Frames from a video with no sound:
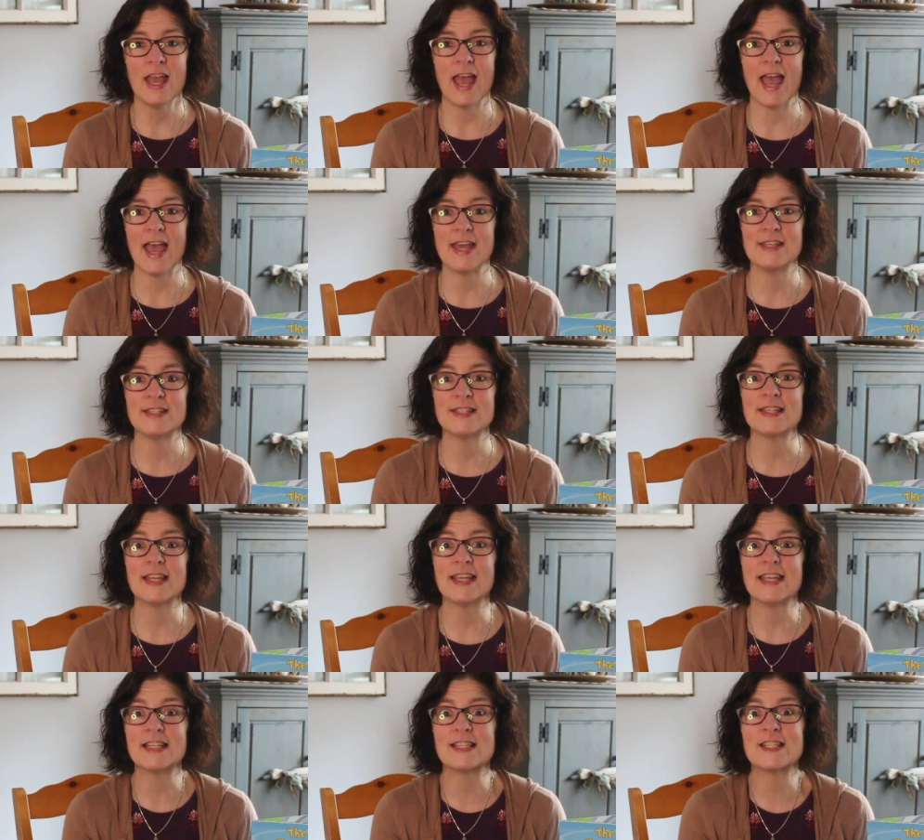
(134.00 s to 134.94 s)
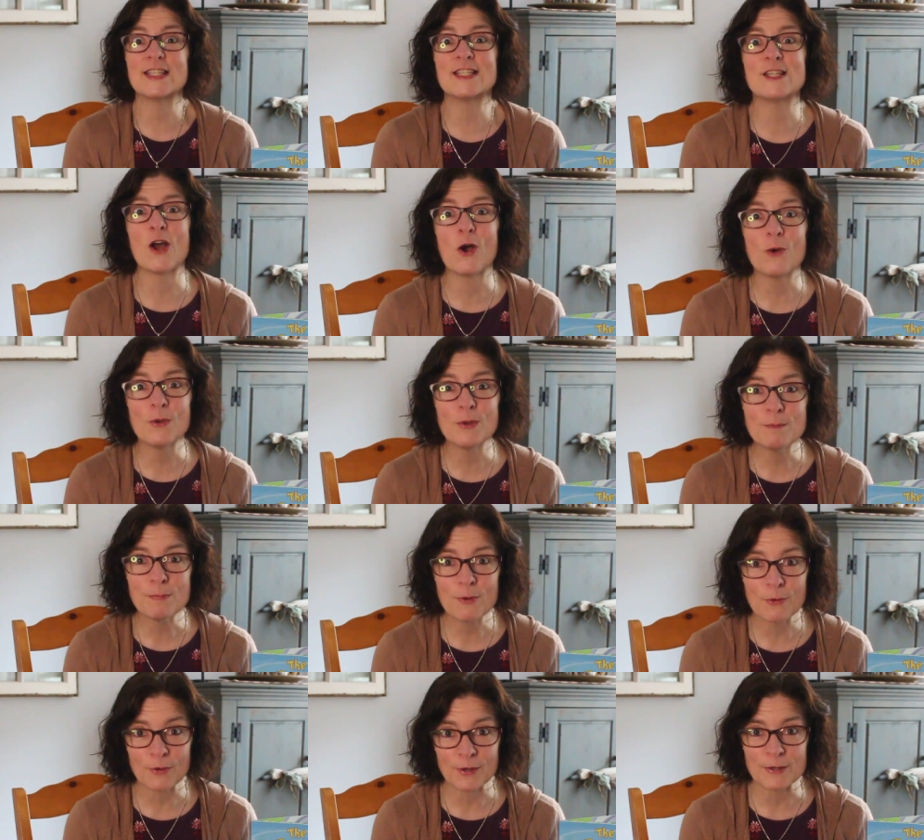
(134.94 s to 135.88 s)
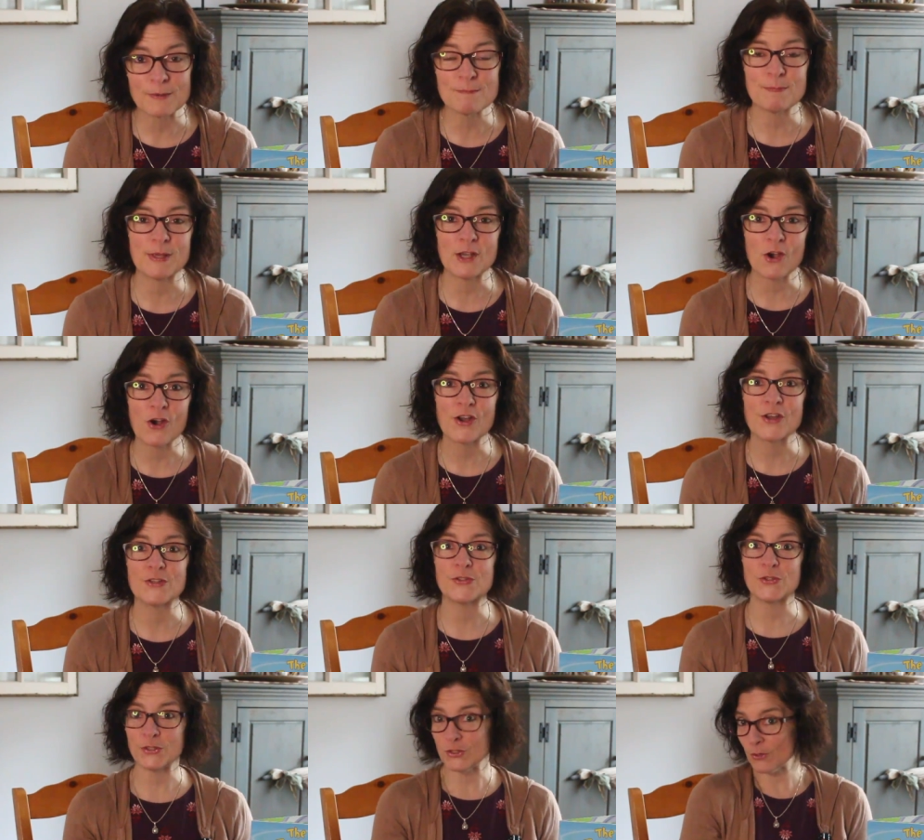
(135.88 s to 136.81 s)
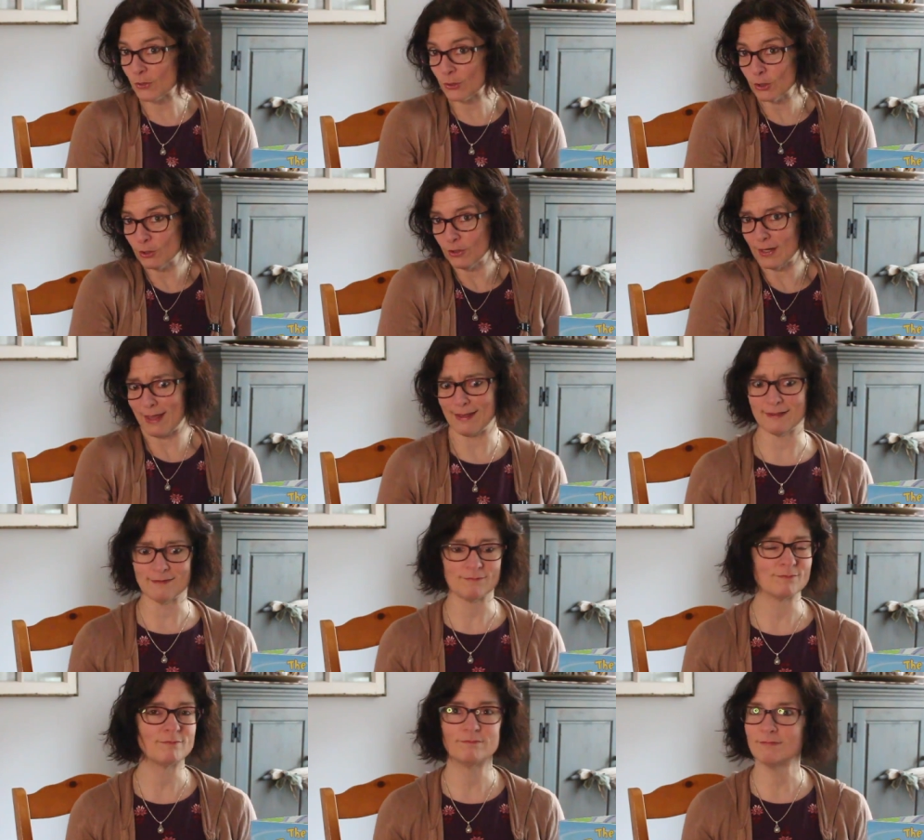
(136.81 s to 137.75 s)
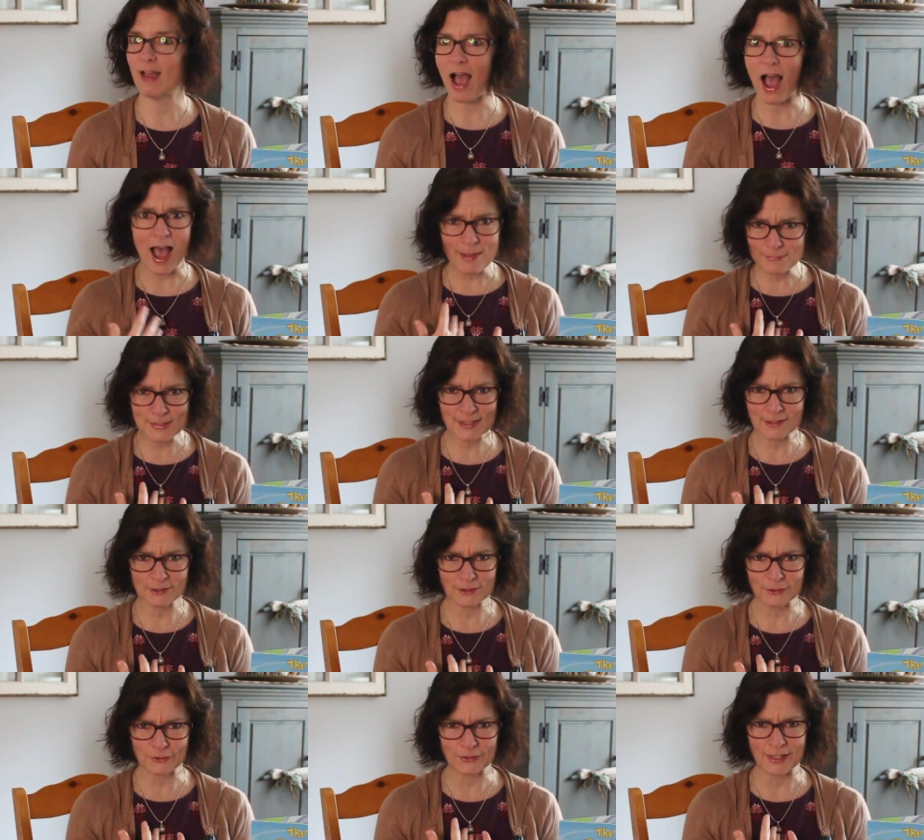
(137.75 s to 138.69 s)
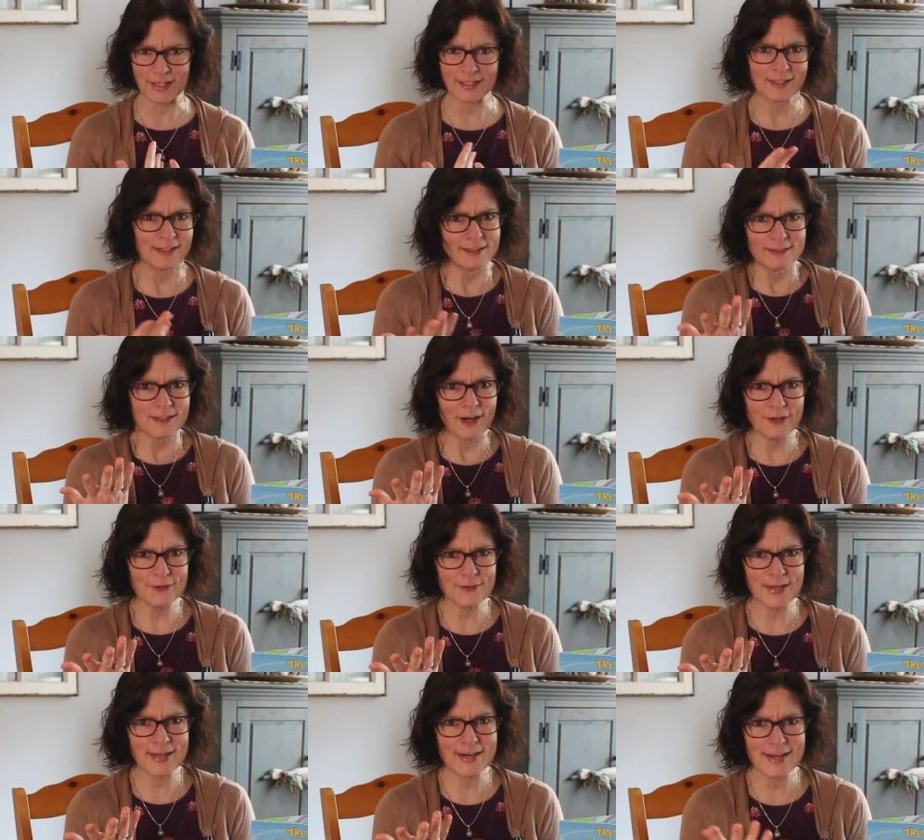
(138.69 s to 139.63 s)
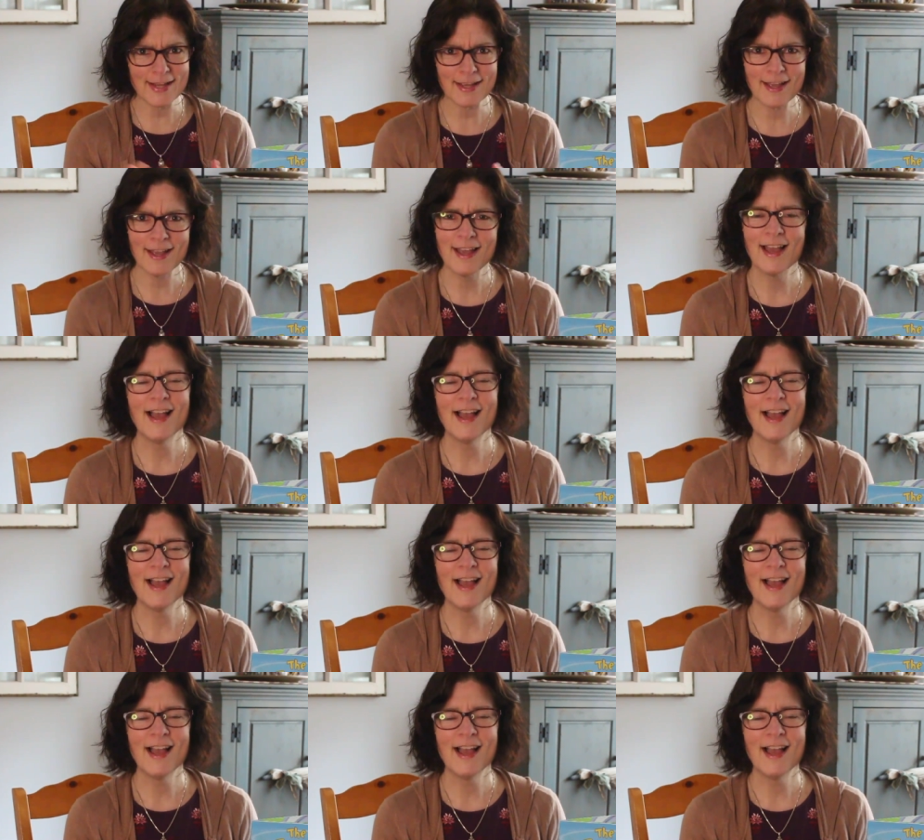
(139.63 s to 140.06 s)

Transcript: And it's so important because you're learning. I'm still learning. Are you kidding?